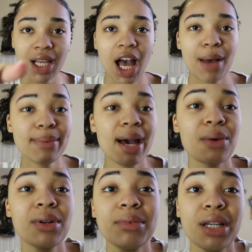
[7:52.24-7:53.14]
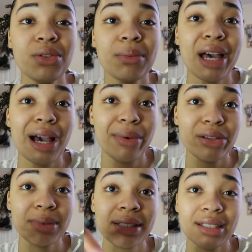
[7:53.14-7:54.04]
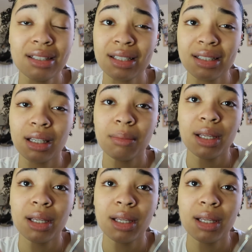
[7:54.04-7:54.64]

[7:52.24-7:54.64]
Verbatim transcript: I'll be back when I'm done doing my eyebrows because it's gonna take a